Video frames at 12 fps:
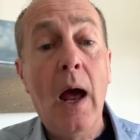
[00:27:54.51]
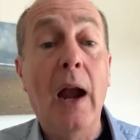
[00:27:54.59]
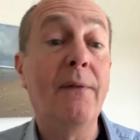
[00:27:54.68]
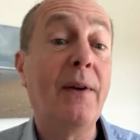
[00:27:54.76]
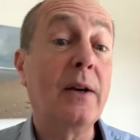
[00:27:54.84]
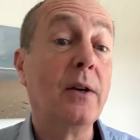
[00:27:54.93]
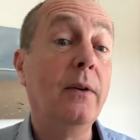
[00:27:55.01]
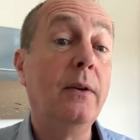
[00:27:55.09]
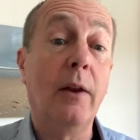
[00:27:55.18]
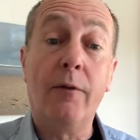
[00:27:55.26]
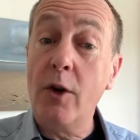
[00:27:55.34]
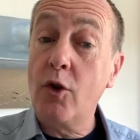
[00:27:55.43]
And effectively,
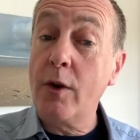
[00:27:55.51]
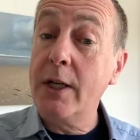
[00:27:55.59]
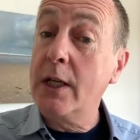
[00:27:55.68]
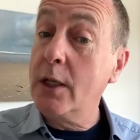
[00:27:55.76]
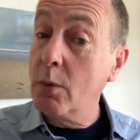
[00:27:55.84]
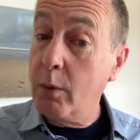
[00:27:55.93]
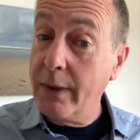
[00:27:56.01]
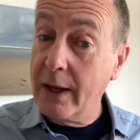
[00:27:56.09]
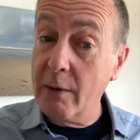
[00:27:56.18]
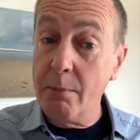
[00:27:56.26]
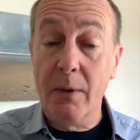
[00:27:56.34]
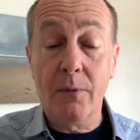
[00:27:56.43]
they retreated with the
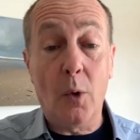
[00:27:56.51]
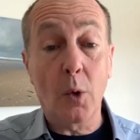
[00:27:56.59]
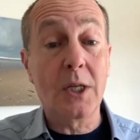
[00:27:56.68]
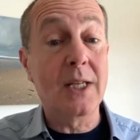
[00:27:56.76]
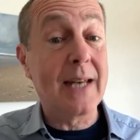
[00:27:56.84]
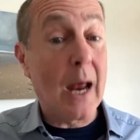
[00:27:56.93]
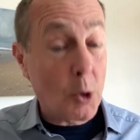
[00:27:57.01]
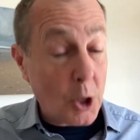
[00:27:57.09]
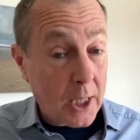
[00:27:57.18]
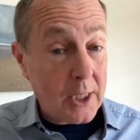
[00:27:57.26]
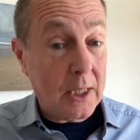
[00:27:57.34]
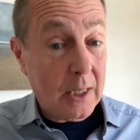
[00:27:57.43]
government forces now
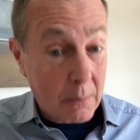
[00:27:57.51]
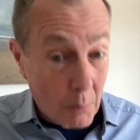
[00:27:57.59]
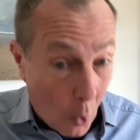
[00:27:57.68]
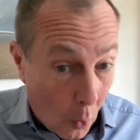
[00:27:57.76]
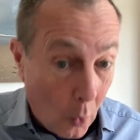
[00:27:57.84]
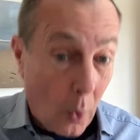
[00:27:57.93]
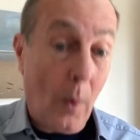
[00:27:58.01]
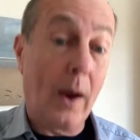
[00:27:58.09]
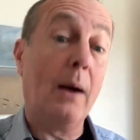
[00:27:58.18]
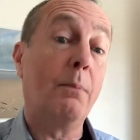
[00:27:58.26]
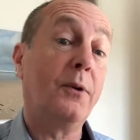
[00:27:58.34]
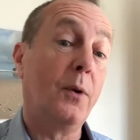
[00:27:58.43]
chasing them all the way
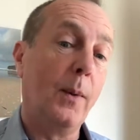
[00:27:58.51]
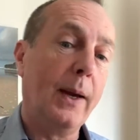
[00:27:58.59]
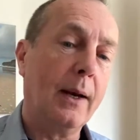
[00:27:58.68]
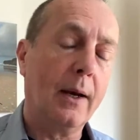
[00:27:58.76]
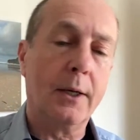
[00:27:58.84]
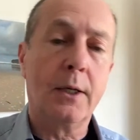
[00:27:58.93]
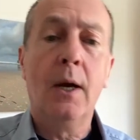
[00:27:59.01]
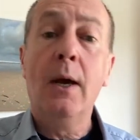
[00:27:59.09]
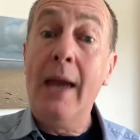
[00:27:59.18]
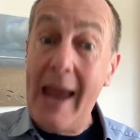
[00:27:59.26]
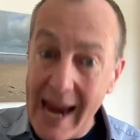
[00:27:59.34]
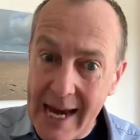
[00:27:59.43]
up through England,
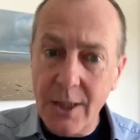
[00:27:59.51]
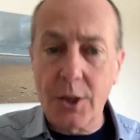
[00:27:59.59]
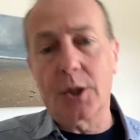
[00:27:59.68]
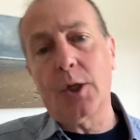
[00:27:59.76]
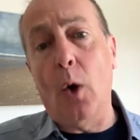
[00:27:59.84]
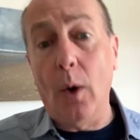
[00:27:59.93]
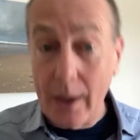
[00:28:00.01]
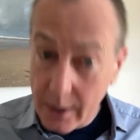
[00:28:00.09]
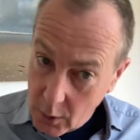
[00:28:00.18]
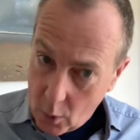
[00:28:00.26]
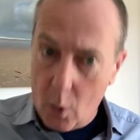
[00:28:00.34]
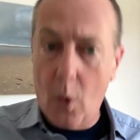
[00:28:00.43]
into
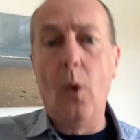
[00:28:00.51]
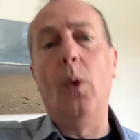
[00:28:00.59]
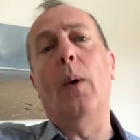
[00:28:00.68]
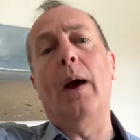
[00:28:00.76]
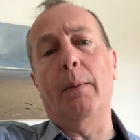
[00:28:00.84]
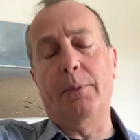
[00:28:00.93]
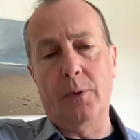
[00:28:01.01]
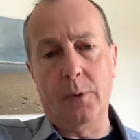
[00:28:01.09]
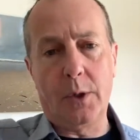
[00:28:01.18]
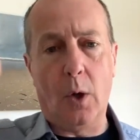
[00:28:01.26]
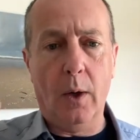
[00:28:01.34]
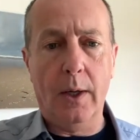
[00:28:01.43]
Scotland, all the way up through
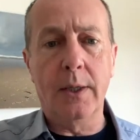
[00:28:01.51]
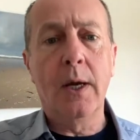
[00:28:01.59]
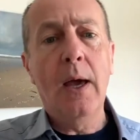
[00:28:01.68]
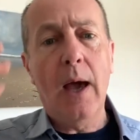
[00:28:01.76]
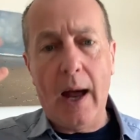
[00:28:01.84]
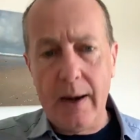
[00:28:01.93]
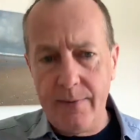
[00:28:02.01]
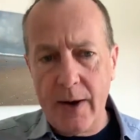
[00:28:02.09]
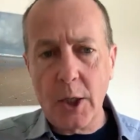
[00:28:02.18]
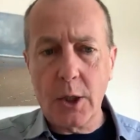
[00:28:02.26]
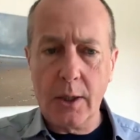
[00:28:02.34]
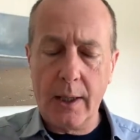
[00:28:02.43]
Scotland. And
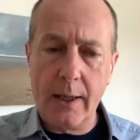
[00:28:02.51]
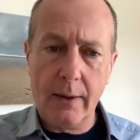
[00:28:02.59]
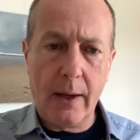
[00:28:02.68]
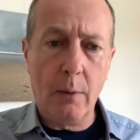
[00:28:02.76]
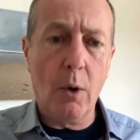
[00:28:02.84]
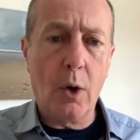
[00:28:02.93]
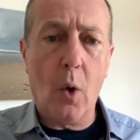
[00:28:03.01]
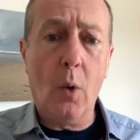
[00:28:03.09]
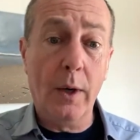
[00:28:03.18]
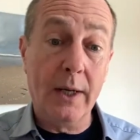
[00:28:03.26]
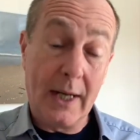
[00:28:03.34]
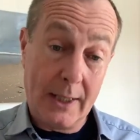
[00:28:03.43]
eventually, they were
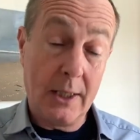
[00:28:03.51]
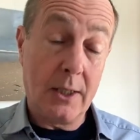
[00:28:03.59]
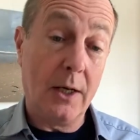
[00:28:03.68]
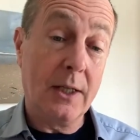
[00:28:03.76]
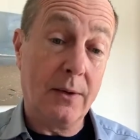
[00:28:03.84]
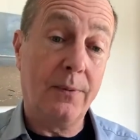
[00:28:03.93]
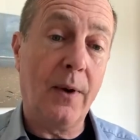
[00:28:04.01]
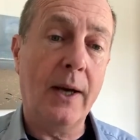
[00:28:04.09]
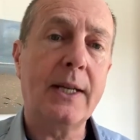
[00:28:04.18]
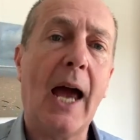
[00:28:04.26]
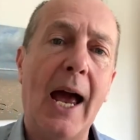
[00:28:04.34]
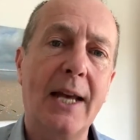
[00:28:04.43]
cornered and decided to
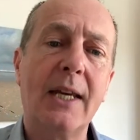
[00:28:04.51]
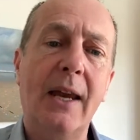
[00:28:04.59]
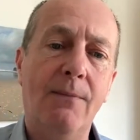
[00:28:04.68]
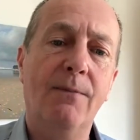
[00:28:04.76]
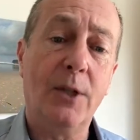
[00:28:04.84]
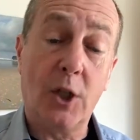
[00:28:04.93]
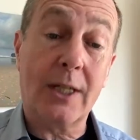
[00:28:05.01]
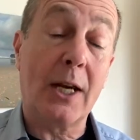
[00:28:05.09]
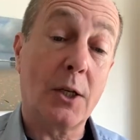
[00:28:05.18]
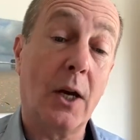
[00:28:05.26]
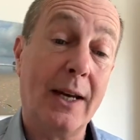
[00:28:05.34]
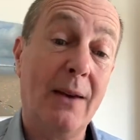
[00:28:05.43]
fight at just
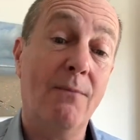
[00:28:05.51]
outside